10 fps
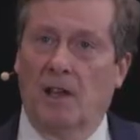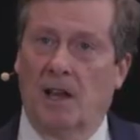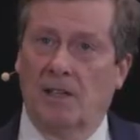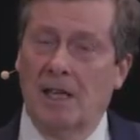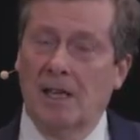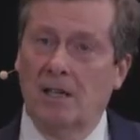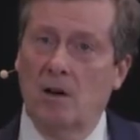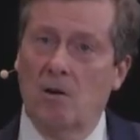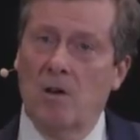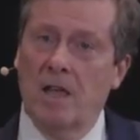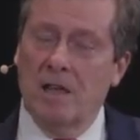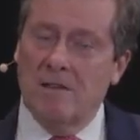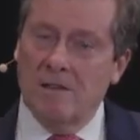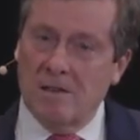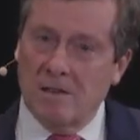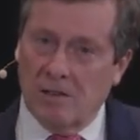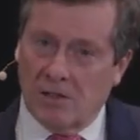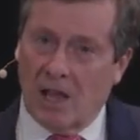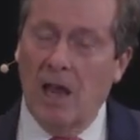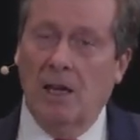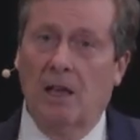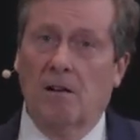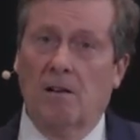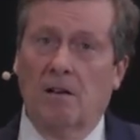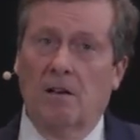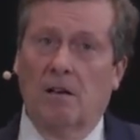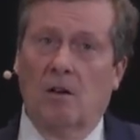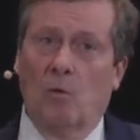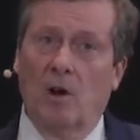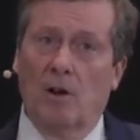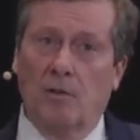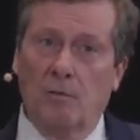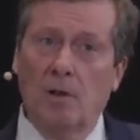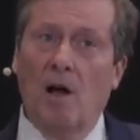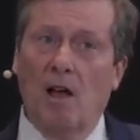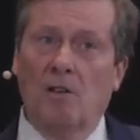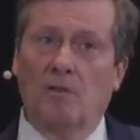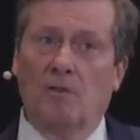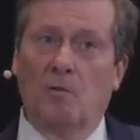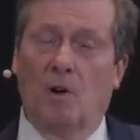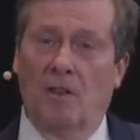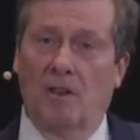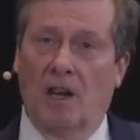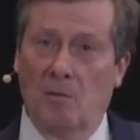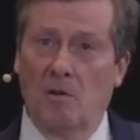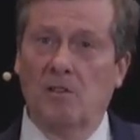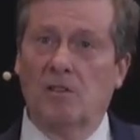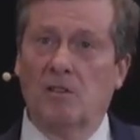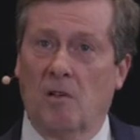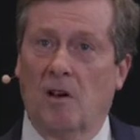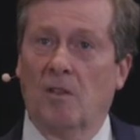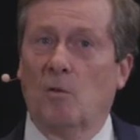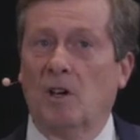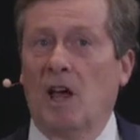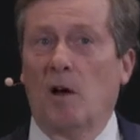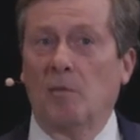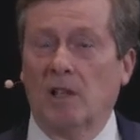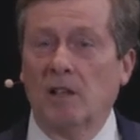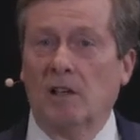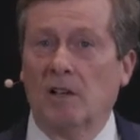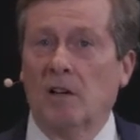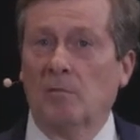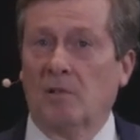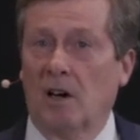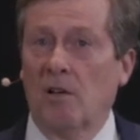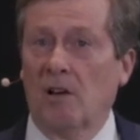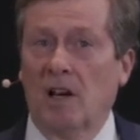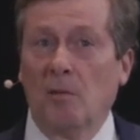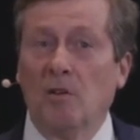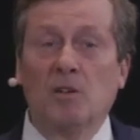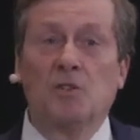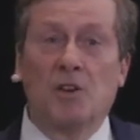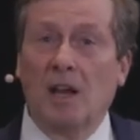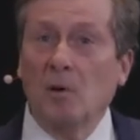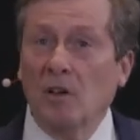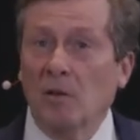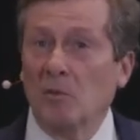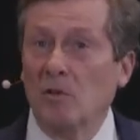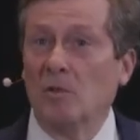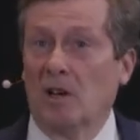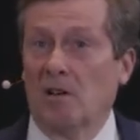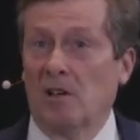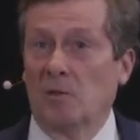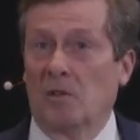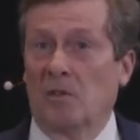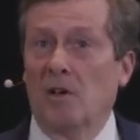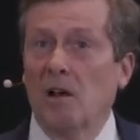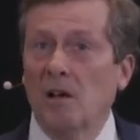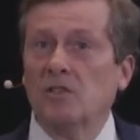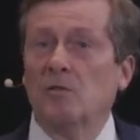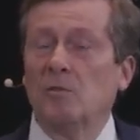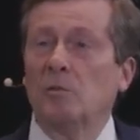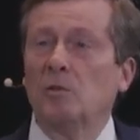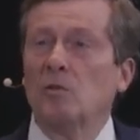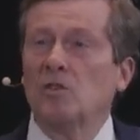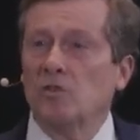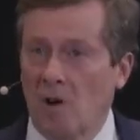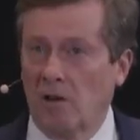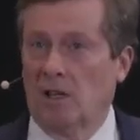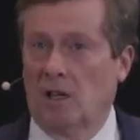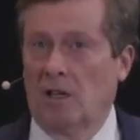And I said, you know, standing here, we are 3 miles from one of the neighborhoods in Toronto that we now politely call priority neighborhoods or neighborhood improvement areas, but they're areas of people who are struggling.